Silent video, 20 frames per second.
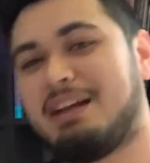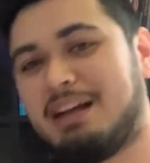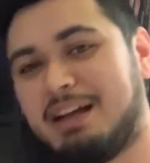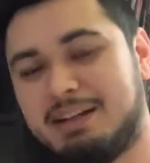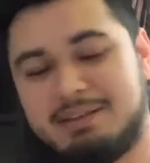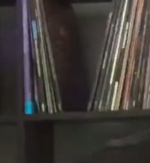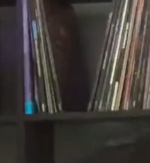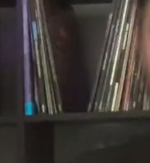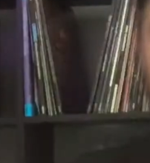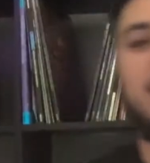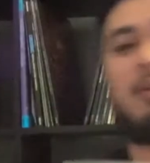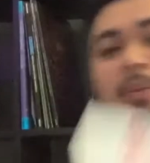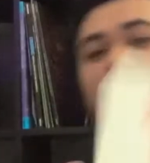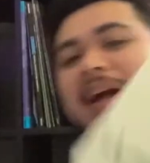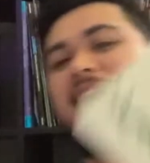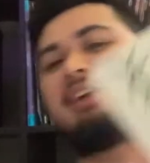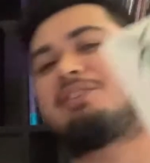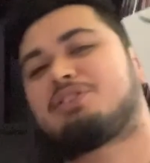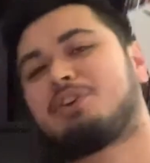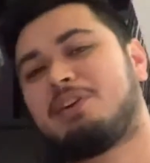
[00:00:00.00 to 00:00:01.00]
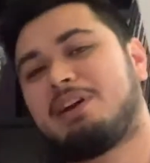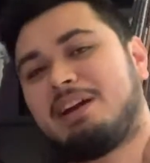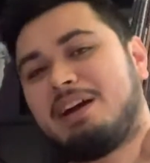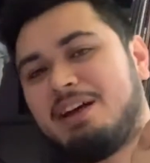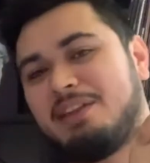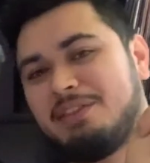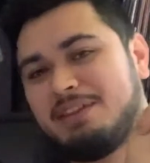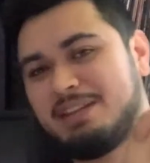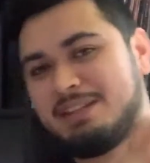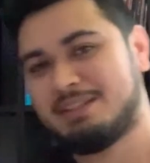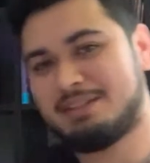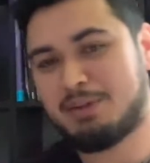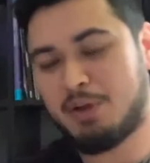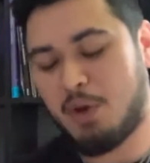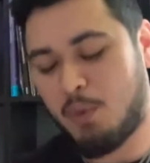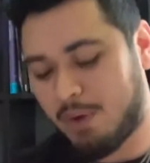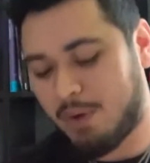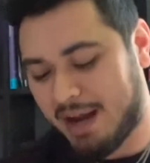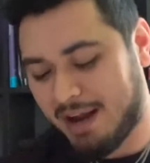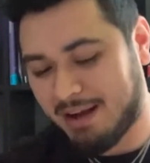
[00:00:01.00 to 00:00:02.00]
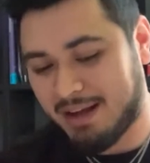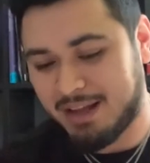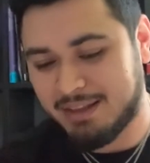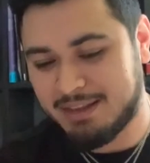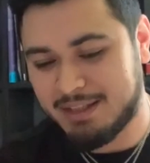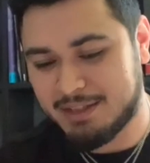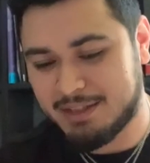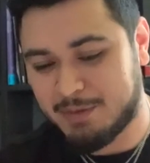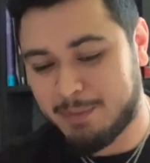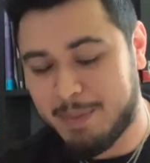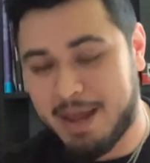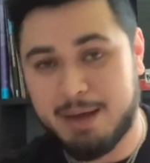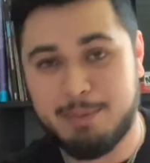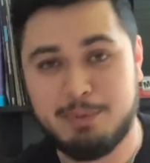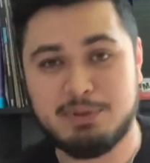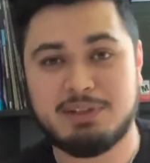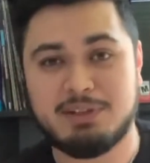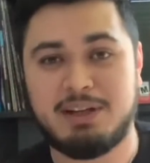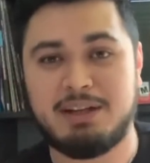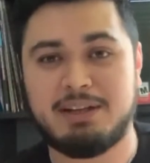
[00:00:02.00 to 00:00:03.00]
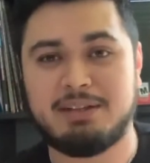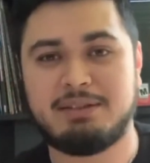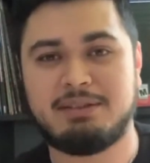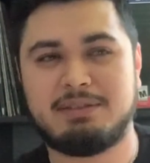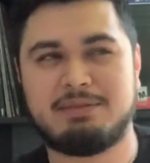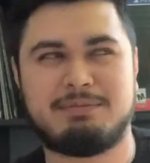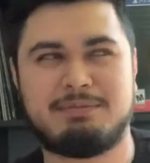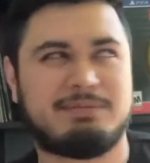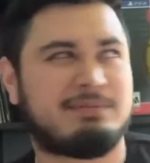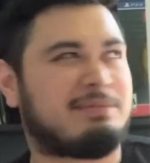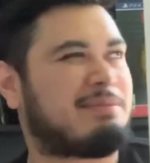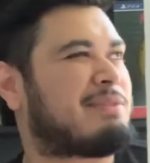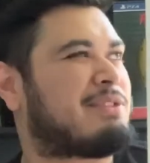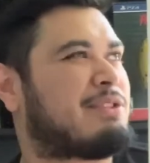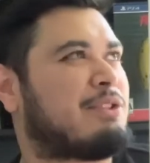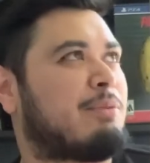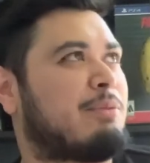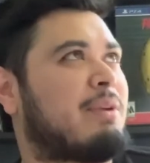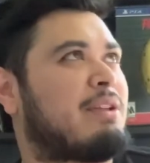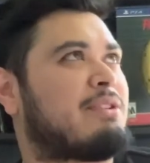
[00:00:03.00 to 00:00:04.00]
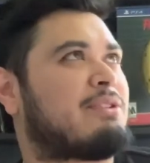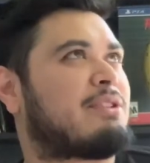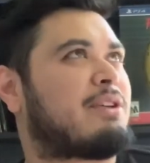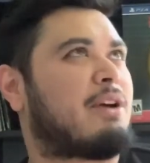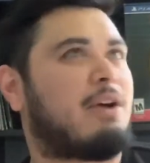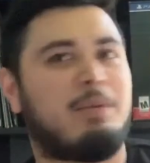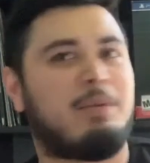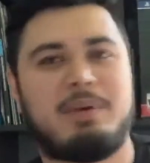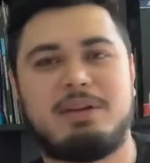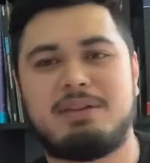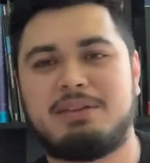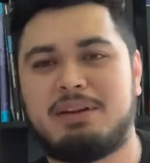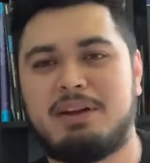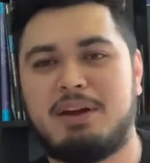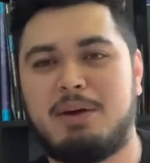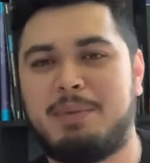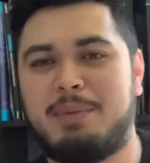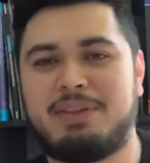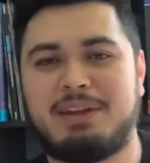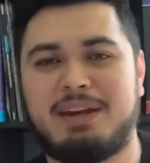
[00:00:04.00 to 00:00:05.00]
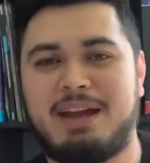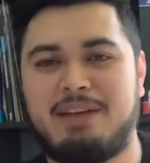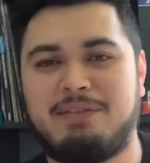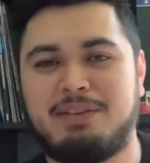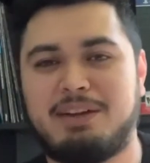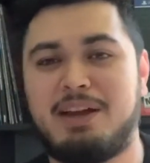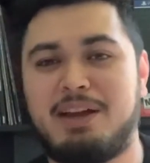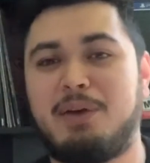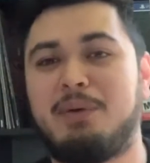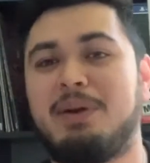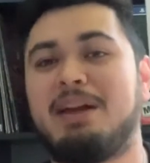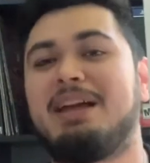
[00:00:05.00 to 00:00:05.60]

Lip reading: little backstory on this. When I got this from Amazon 2 months ago, a month and a half ago,